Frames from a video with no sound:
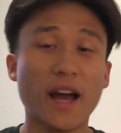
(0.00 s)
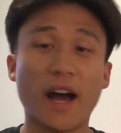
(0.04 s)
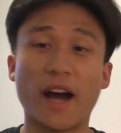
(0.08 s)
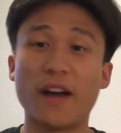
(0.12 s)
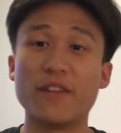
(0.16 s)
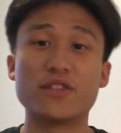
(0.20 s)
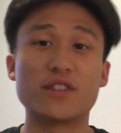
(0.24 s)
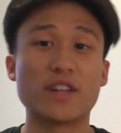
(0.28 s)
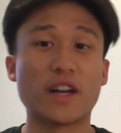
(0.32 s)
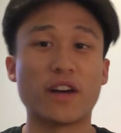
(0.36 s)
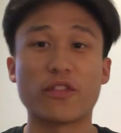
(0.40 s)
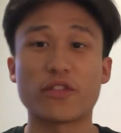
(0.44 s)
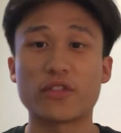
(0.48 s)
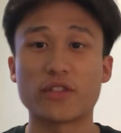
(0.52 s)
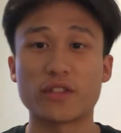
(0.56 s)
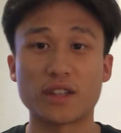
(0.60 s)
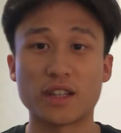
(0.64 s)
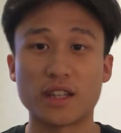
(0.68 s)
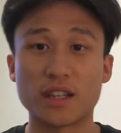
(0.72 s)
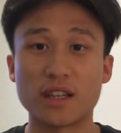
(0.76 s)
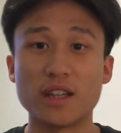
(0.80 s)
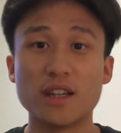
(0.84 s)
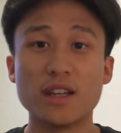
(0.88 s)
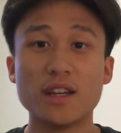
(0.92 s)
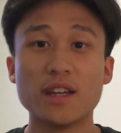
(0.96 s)
I've
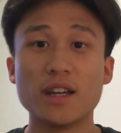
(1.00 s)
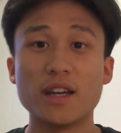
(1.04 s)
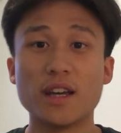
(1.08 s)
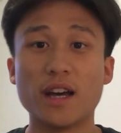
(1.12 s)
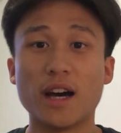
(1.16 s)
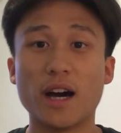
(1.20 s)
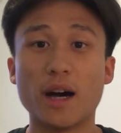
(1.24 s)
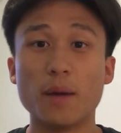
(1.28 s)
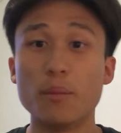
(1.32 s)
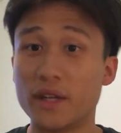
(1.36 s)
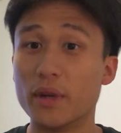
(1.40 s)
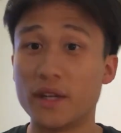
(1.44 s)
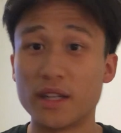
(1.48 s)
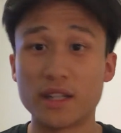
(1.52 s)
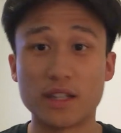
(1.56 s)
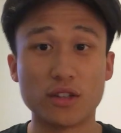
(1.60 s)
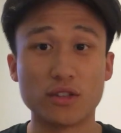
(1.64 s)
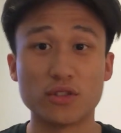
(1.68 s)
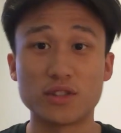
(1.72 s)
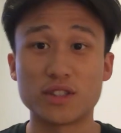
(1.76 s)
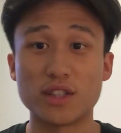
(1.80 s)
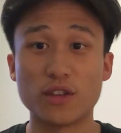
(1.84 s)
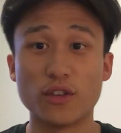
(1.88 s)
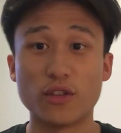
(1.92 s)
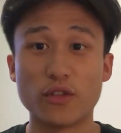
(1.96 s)
definitely been
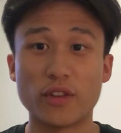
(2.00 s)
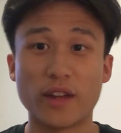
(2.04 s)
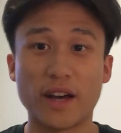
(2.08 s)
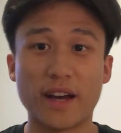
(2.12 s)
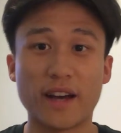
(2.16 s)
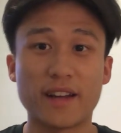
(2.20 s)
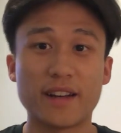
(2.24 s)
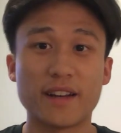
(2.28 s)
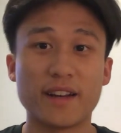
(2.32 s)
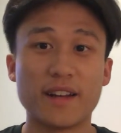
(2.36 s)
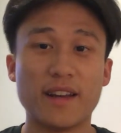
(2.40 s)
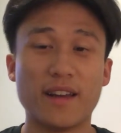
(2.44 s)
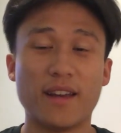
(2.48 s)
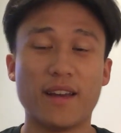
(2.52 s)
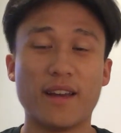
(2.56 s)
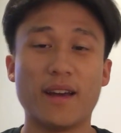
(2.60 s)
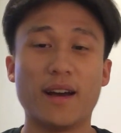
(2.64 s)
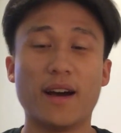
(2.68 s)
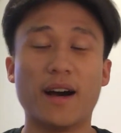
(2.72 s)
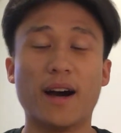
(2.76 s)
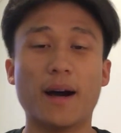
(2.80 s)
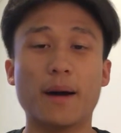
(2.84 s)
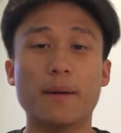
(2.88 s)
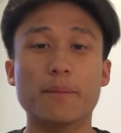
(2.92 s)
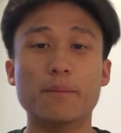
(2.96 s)
guilty of that,
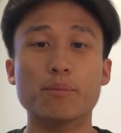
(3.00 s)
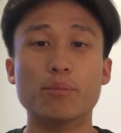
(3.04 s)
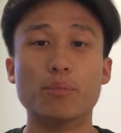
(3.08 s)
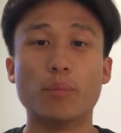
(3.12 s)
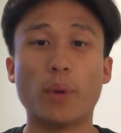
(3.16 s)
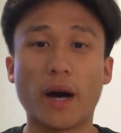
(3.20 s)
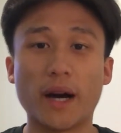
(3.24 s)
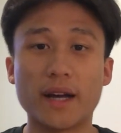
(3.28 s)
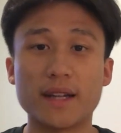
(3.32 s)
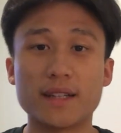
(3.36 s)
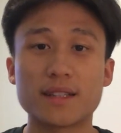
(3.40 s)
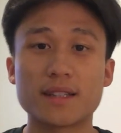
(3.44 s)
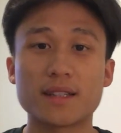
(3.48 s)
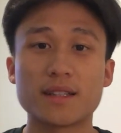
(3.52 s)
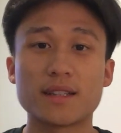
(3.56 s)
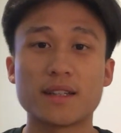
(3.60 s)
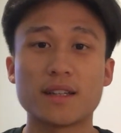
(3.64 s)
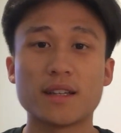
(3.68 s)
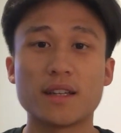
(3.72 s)
but